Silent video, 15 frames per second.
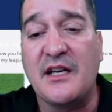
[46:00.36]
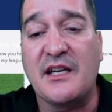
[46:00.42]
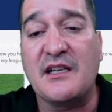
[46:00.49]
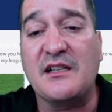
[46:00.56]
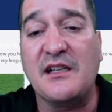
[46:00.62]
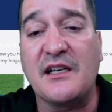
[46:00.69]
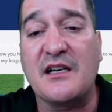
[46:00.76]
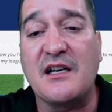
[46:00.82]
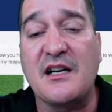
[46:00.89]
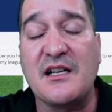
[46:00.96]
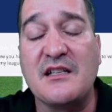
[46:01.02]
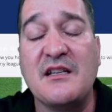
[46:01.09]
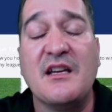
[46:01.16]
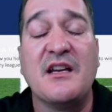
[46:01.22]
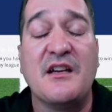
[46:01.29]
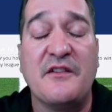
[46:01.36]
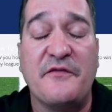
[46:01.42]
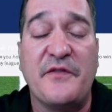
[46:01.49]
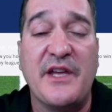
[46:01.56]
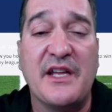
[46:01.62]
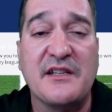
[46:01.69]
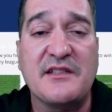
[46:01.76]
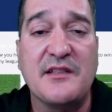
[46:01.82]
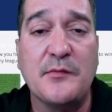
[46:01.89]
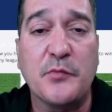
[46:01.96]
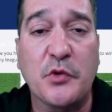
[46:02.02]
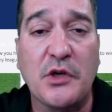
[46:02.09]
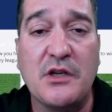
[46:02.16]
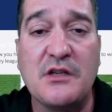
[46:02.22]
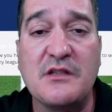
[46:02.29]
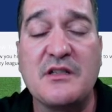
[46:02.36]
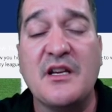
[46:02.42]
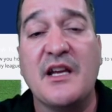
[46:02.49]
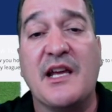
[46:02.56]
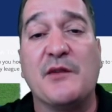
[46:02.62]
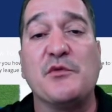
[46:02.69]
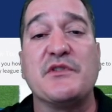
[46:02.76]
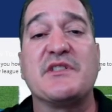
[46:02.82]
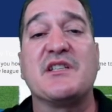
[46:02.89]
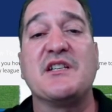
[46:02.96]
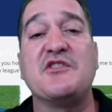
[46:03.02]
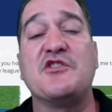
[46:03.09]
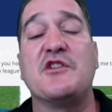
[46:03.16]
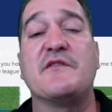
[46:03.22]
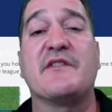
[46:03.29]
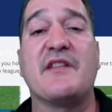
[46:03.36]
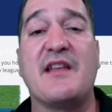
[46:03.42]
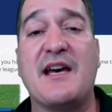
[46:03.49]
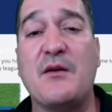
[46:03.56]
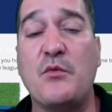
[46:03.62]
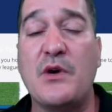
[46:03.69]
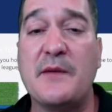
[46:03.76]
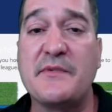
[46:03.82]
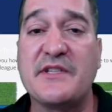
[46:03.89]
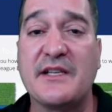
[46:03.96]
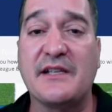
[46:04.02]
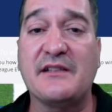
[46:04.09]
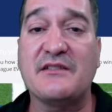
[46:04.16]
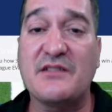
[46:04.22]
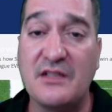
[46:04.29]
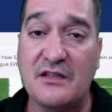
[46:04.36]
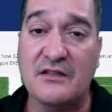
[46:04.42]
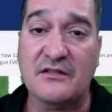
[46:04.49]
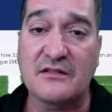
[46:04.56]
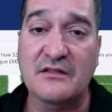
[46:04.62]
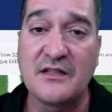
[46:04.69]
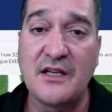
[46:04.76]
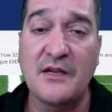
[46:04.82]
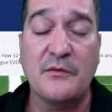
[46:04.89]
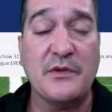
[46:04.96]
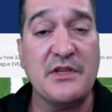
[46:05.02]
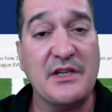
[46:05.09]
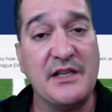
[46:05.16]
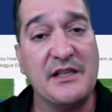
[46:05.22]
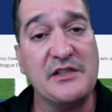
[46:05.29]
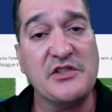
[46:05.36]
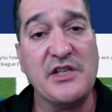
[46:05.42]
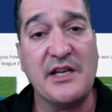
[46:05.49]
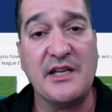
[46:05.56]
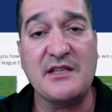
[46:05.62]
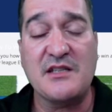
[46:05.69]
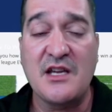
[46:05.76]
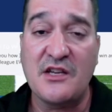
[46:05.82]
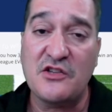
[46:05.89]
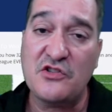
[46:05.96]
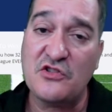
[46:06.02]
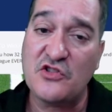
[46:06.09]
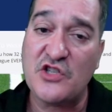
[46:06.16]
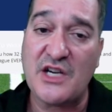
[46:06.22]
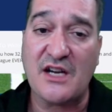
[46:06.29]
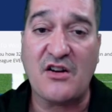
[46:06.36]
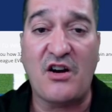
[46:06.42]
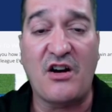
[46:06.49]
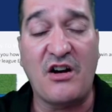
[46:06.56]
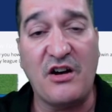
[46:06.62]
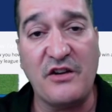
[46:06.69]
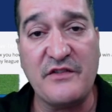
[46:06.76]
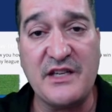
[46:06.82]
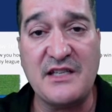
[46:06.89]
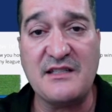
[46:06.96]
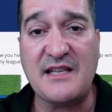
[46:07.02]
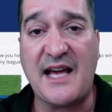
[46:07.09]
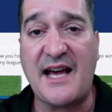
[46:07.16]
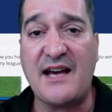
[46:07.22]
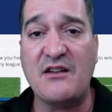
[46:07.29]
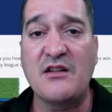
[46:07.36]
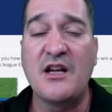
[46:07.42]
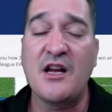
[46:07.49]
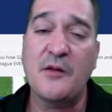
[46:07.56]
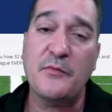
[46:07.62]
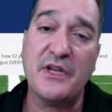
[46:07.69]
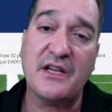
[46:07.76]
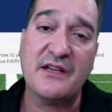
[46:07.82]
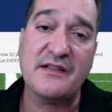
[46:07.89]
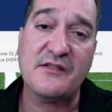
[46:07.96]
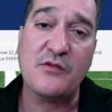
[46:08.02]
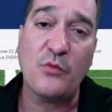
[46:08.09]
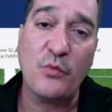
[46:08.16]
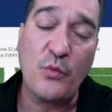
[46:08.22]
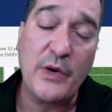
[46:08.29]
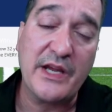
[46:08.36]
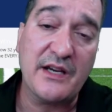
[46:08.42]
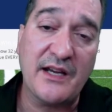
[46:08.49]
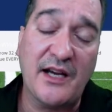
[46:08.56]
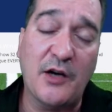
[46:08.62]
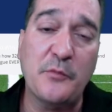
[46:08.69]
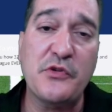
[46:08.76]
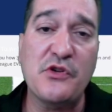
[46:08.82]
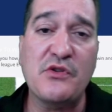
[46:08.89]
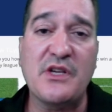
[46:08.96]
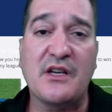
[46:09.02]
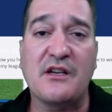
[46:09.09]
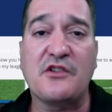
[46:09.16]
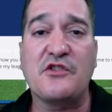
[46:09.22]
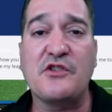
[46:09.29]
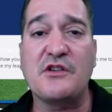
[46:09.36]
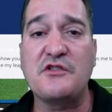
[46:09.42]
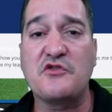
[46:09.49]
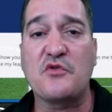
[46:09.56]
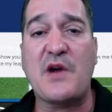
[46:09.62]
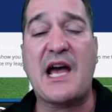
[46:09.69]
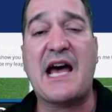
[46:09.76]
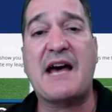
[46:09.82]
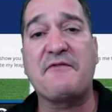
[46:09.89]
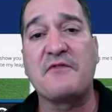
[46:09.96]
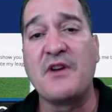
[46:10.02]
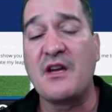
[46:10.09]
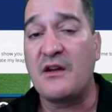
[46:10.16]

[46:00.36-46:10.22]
and click on Fantasy Pros, and we'll send you over to that website too. When you get a chance, you should check all these out because we can help you get a good draft